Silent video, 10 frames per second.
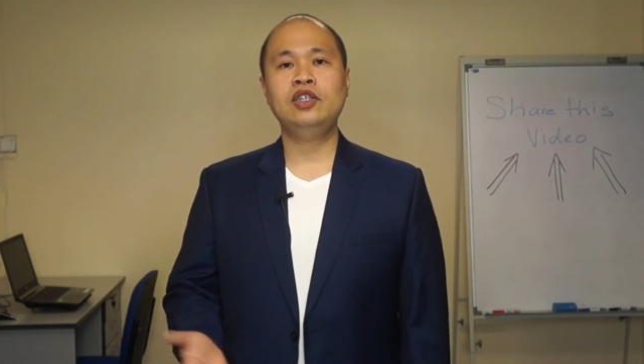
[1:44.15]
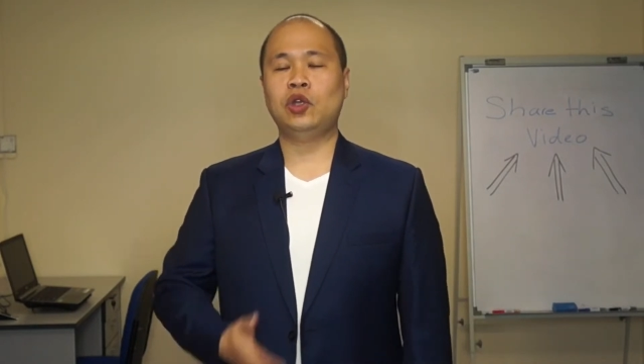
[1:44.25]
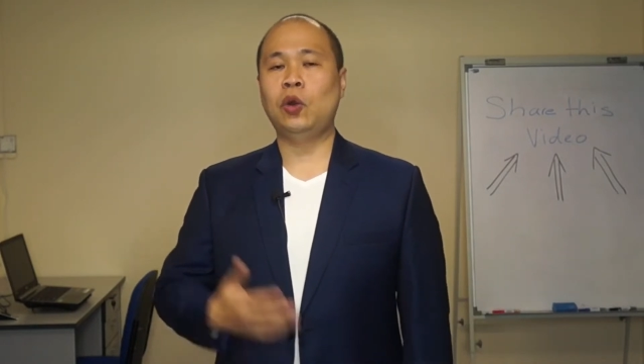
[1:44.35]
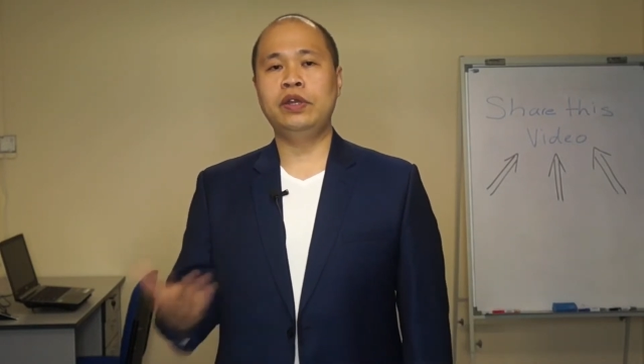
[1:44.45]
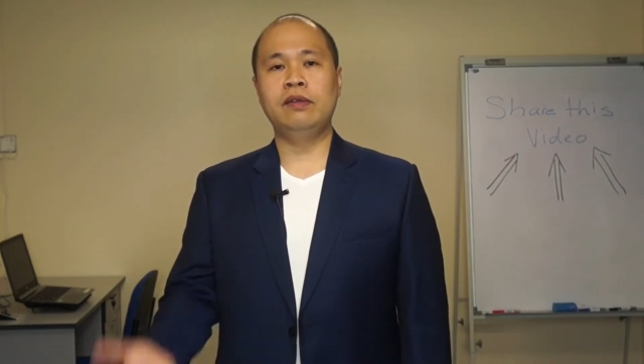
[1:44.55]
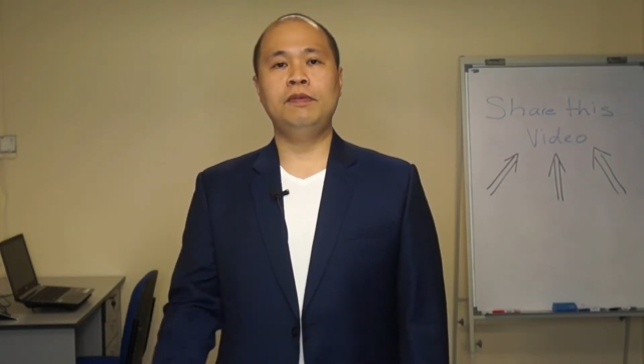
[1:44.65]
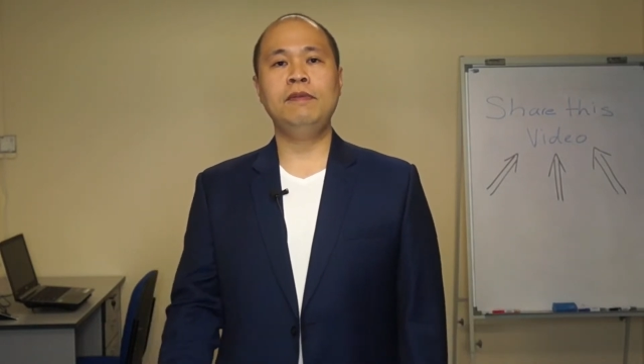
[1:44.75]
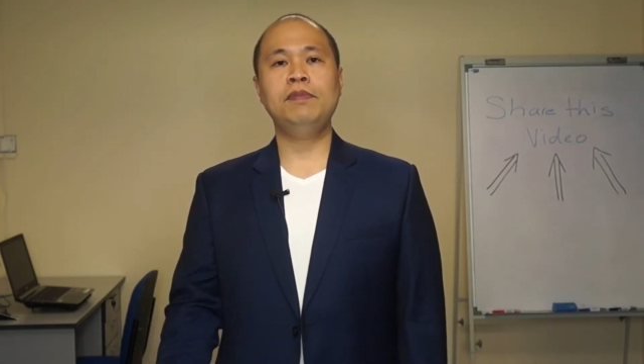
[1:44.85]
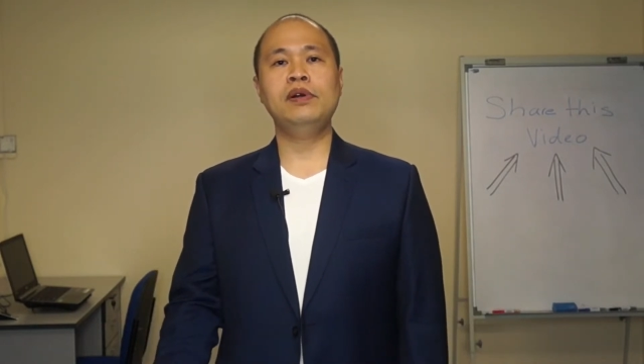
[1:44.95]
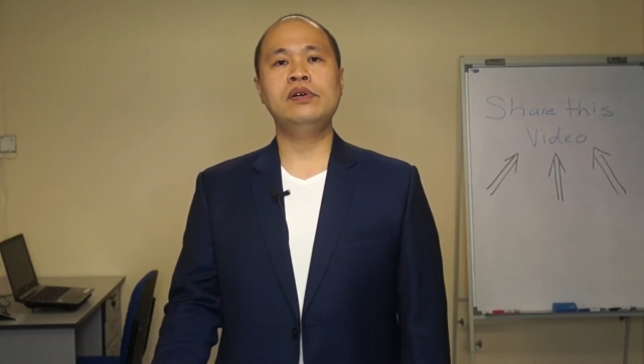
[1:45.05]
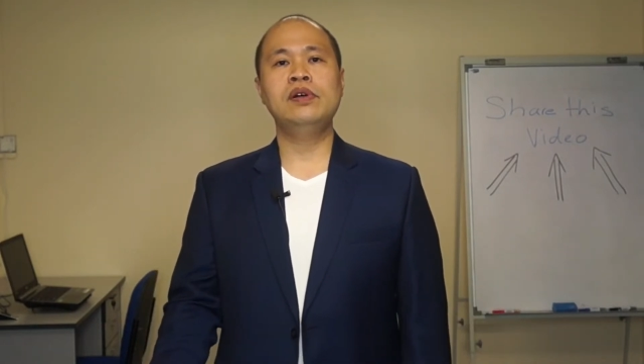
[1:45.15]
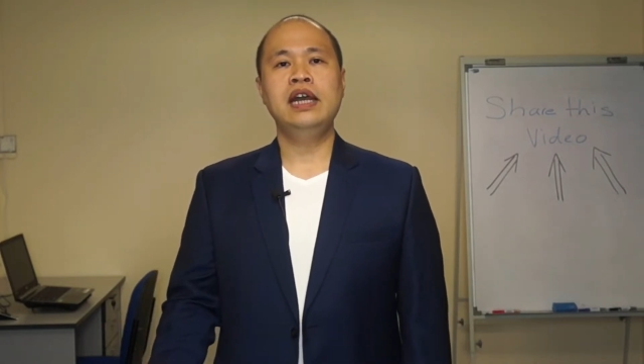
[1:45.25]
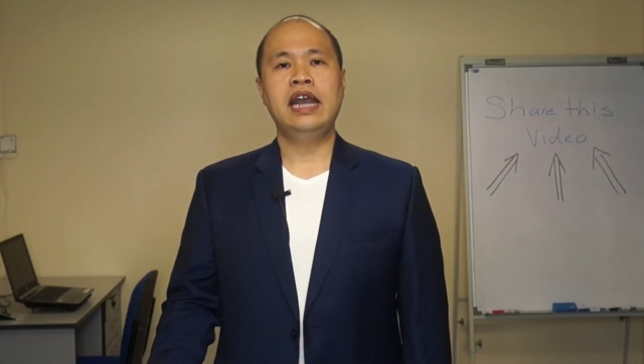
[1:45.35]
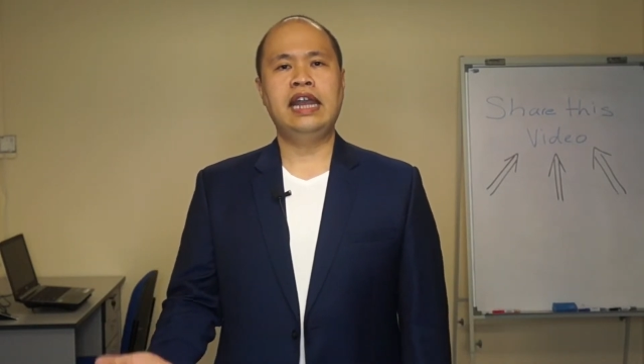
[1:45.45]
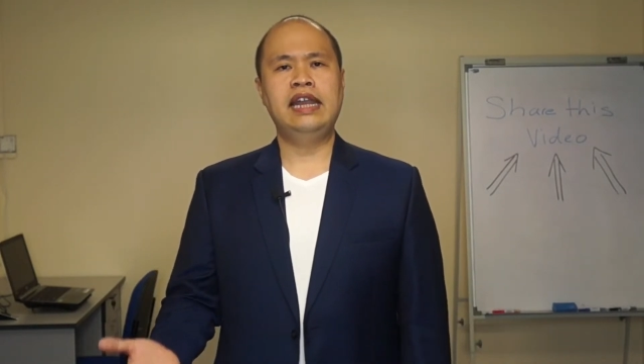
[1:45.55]
scolding people,
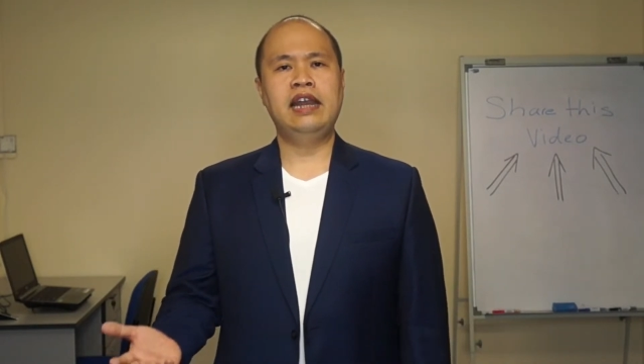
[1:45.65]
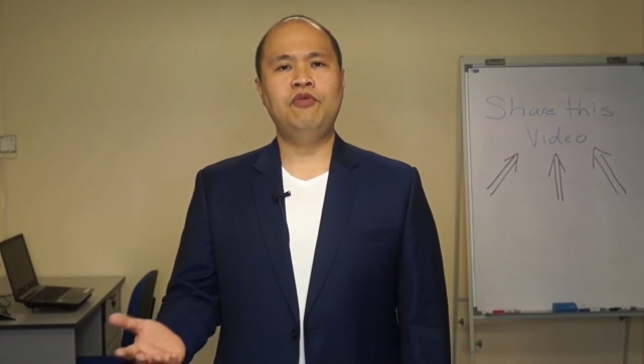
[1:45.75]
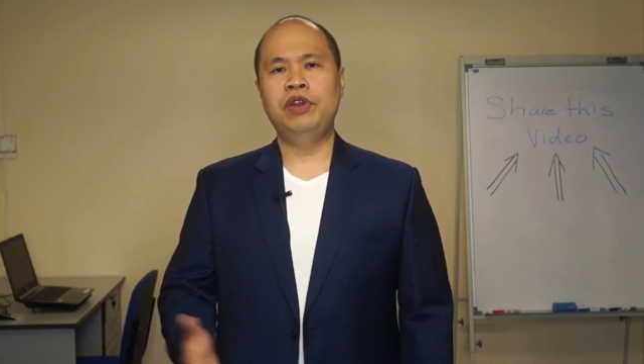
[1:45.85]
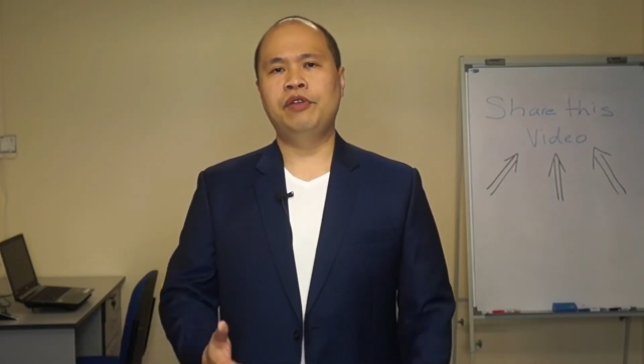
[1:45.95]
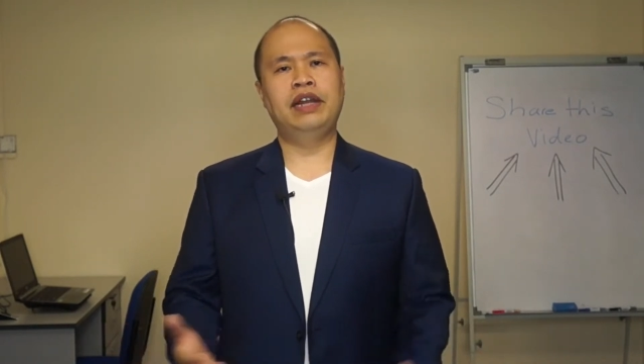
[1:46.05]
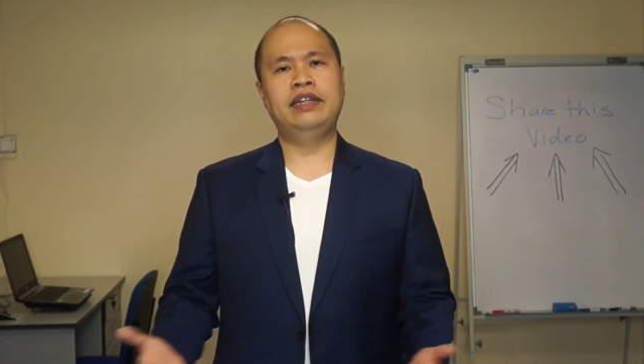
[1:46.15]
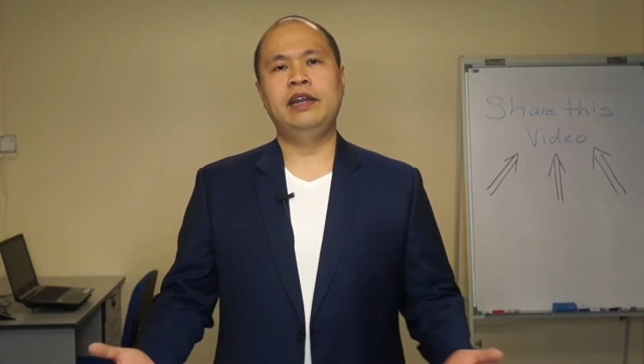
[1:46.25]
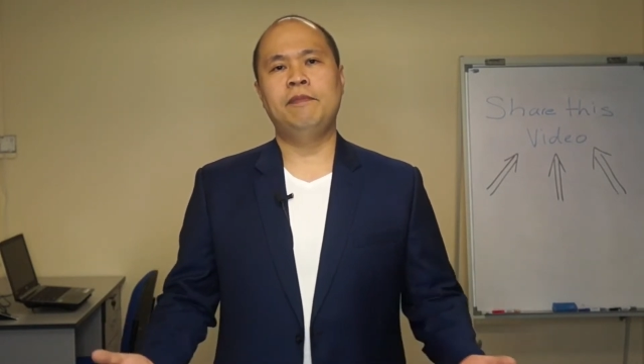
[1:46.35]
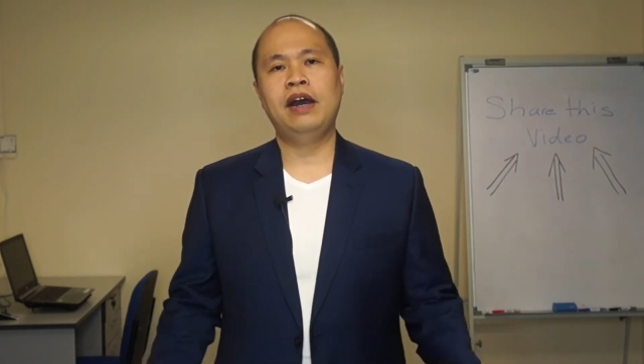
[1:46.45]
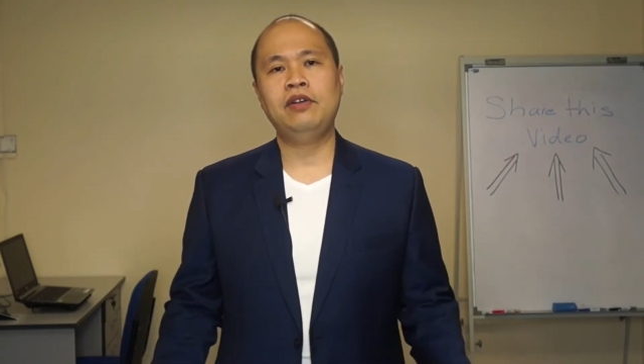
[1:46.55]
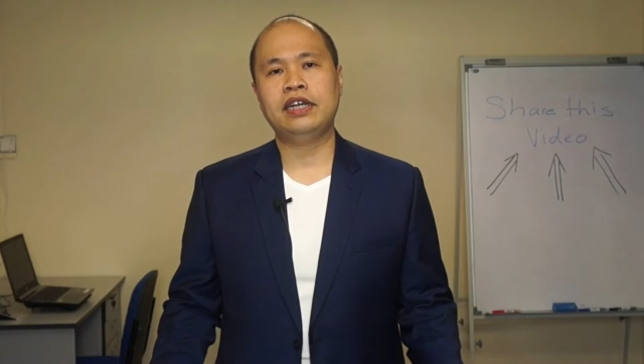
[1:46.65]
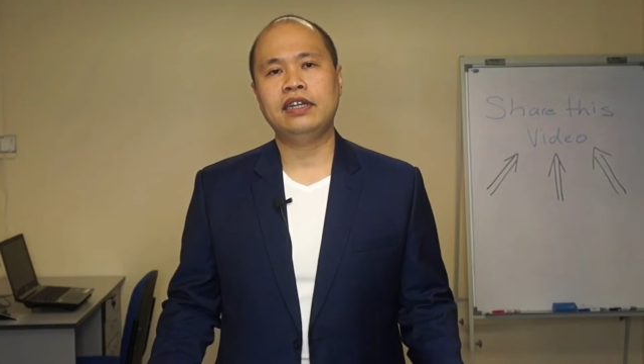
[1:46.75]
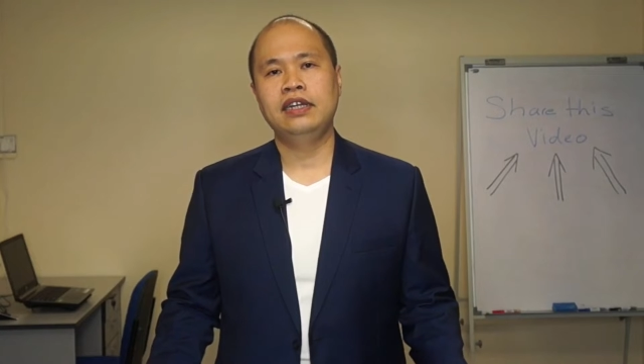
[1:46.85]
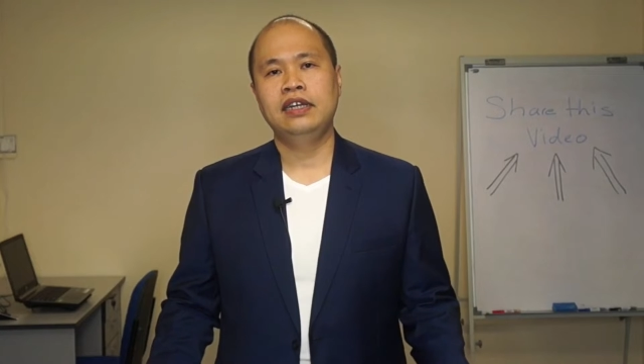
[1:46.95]
and then regretting about it.